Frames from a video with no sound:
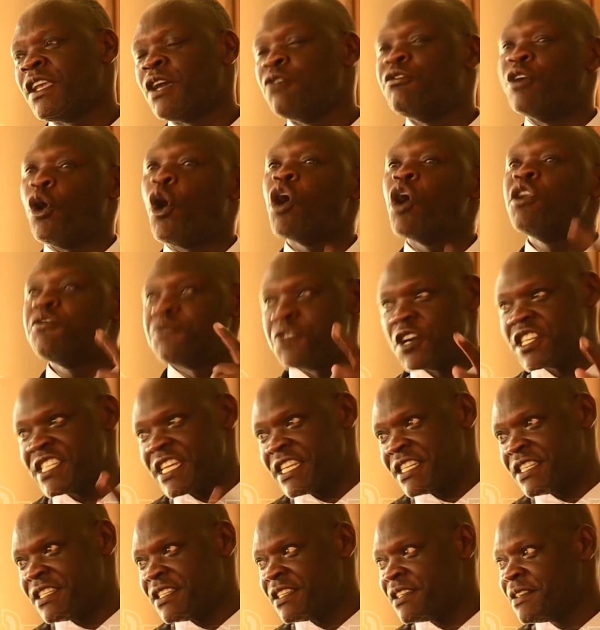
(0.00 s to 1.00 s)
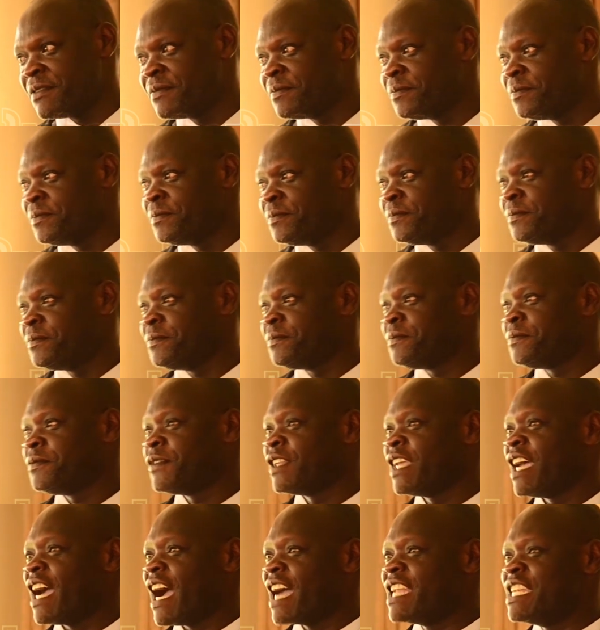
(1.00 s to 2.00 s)
We all voted.
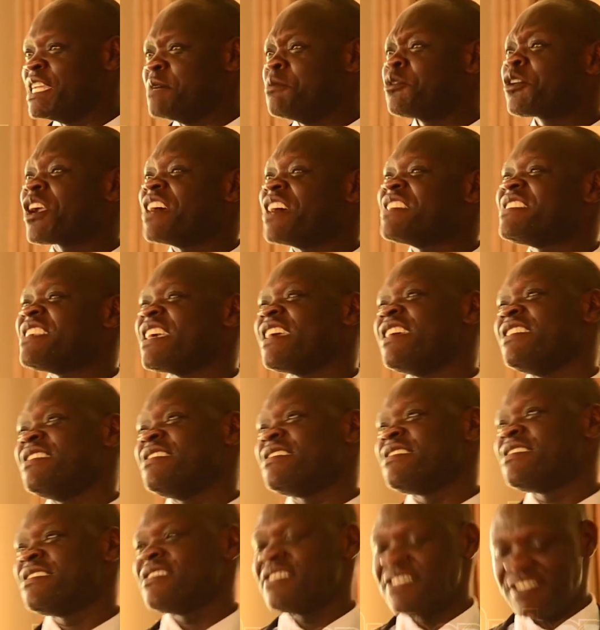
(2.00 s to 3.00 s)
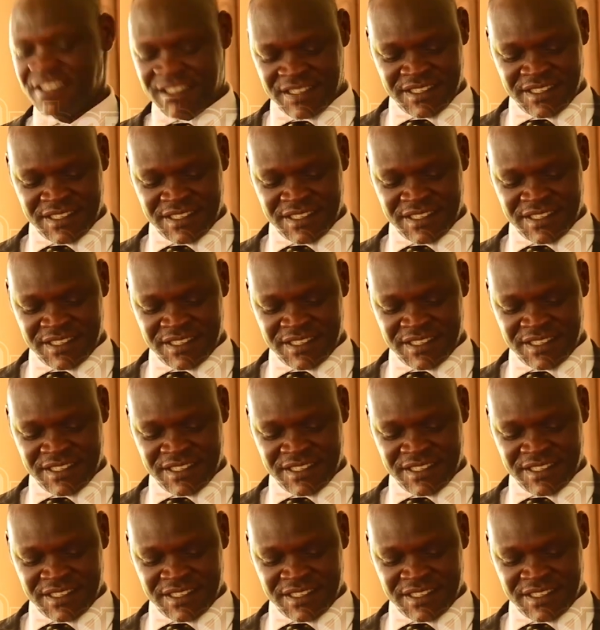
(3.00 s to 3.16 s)
And democracy says,